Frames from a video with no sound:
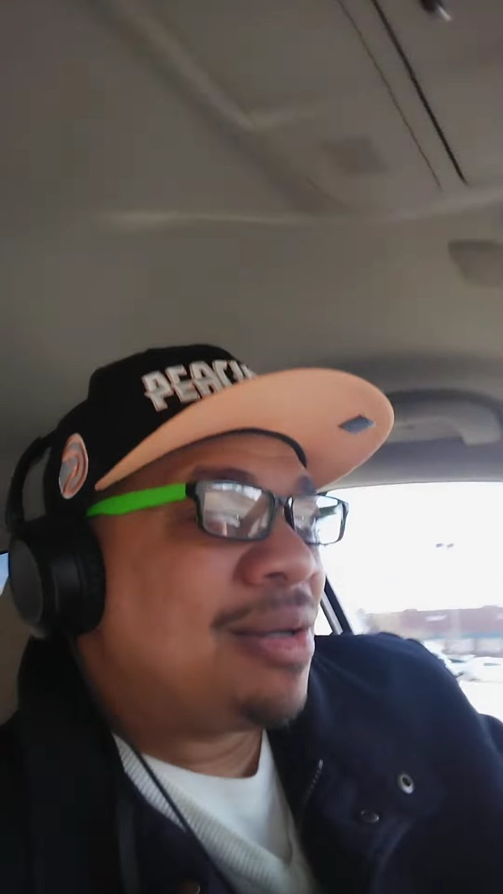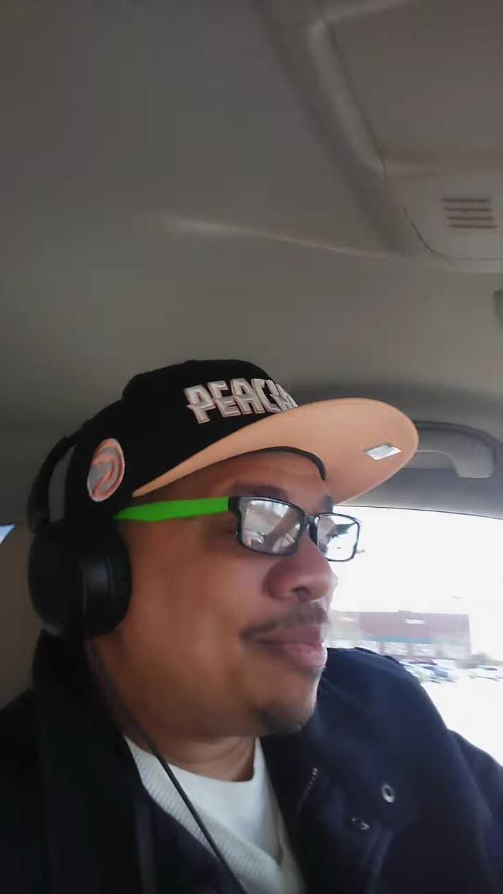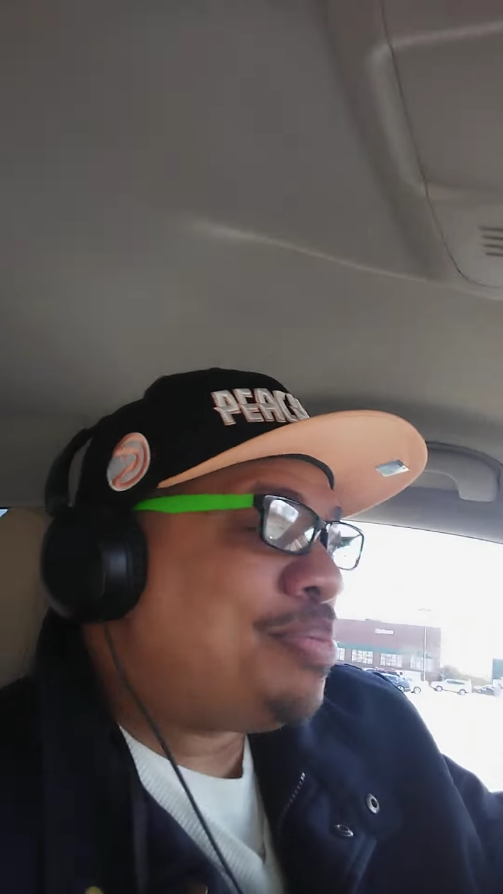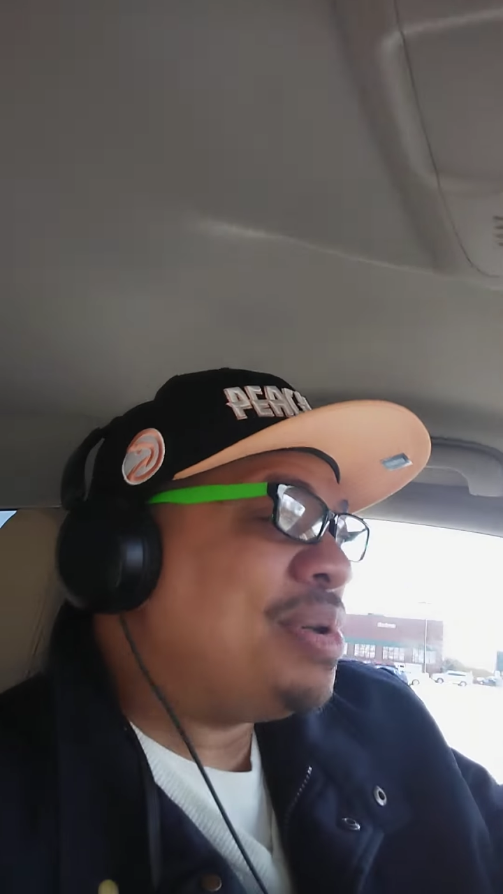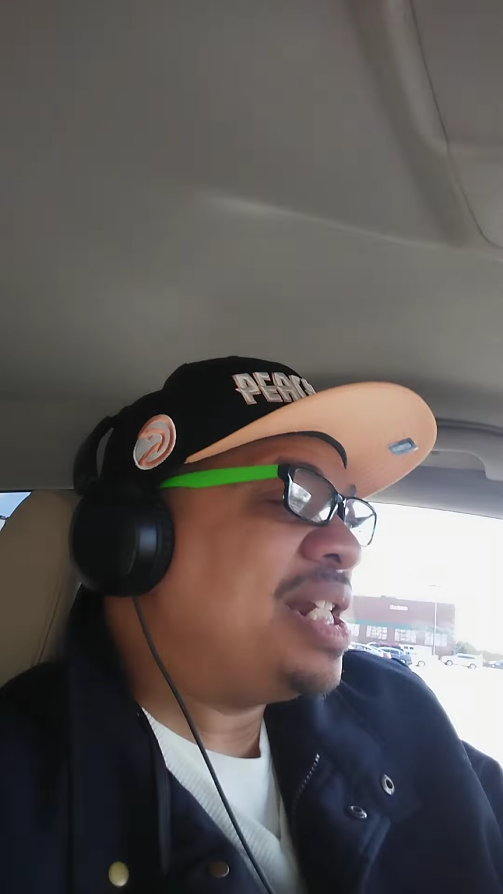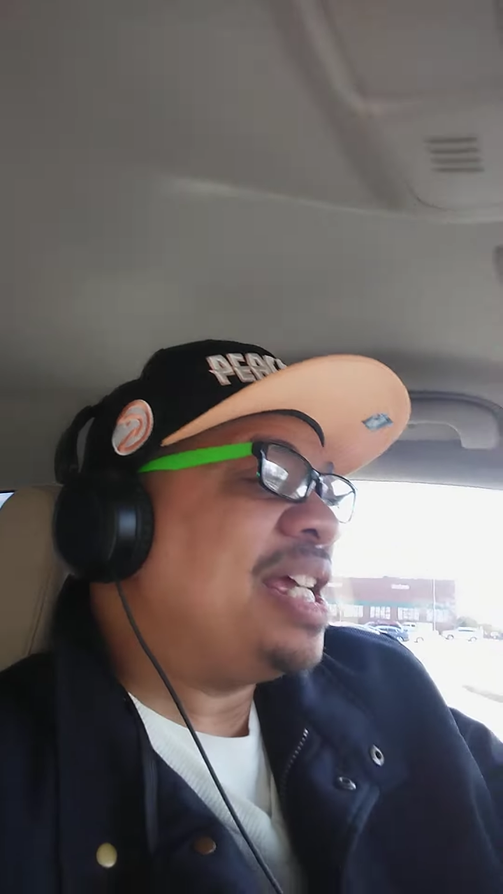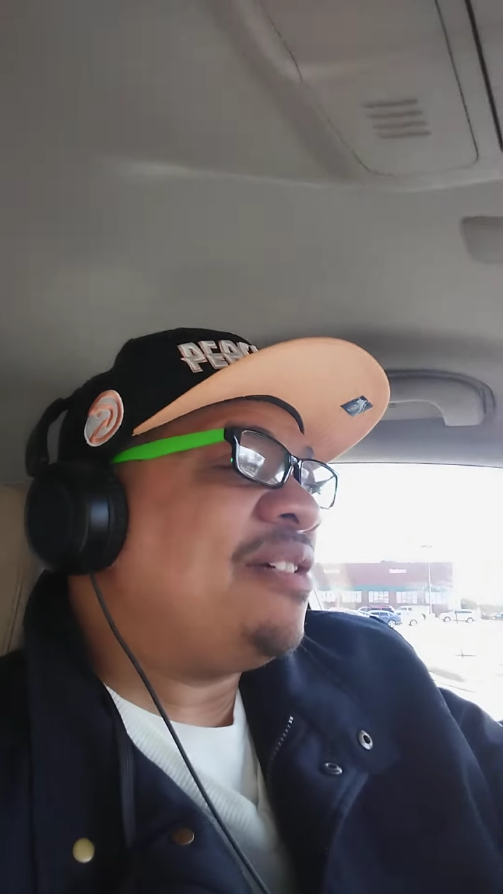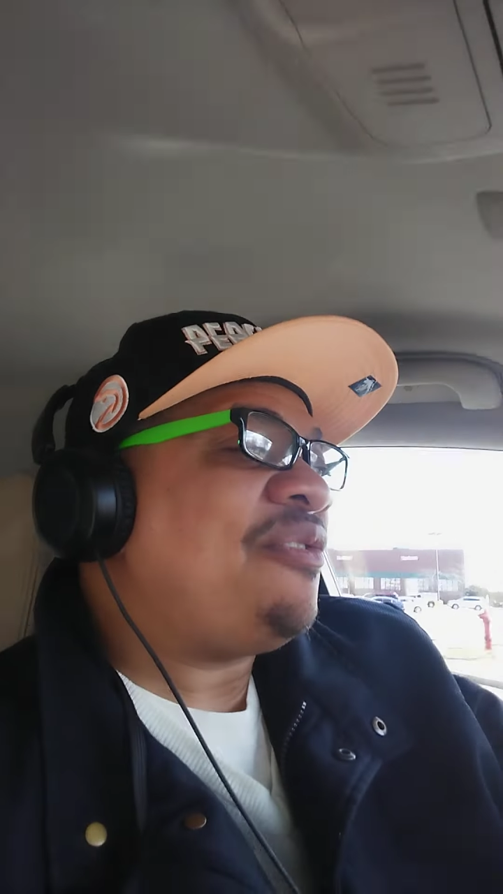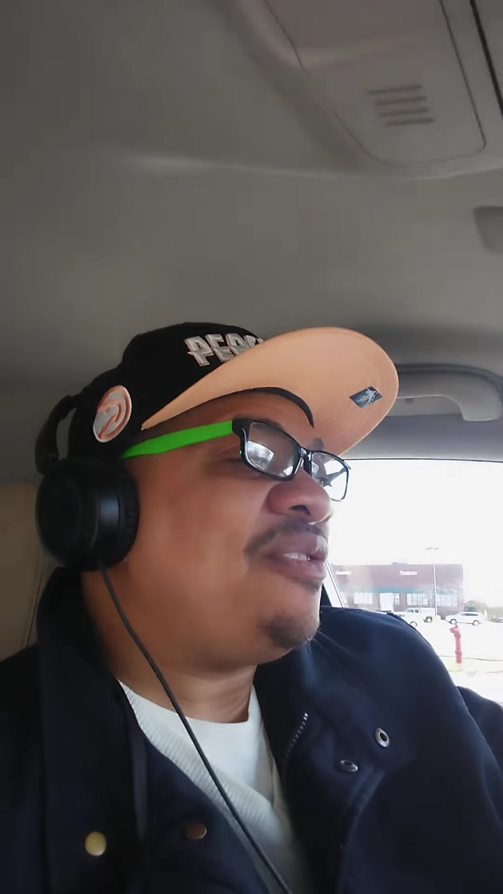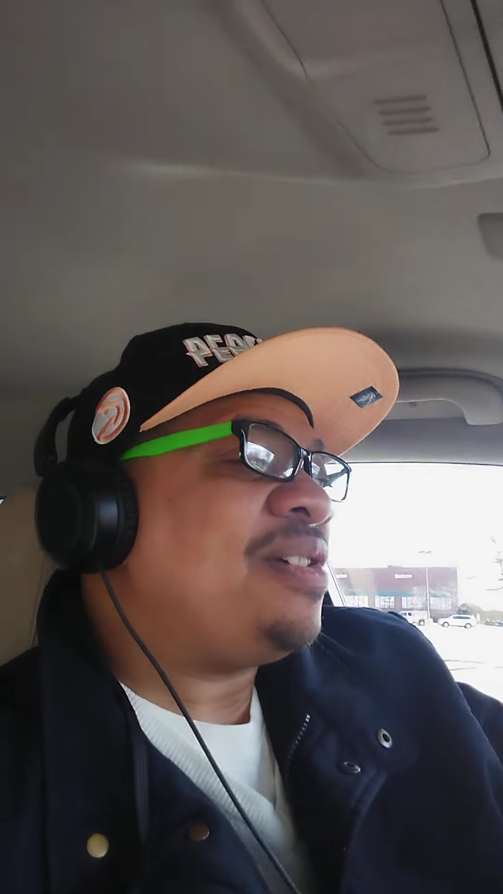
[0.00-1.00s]
But
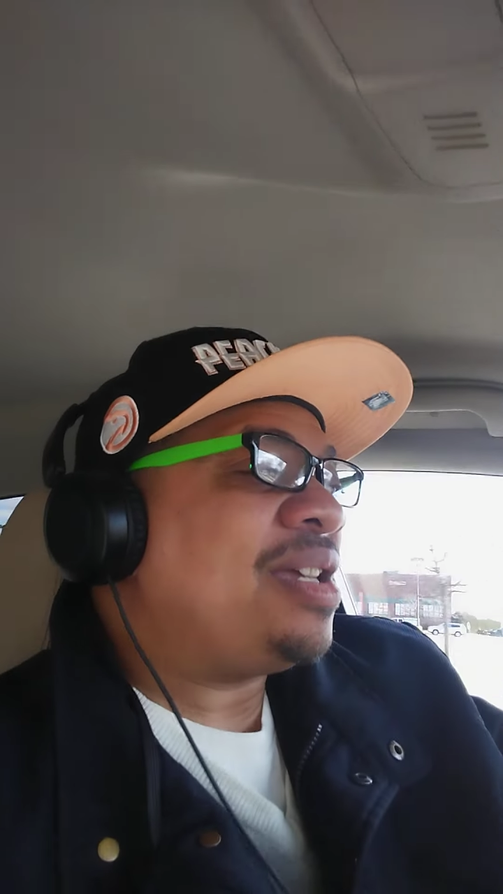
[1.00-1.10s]
if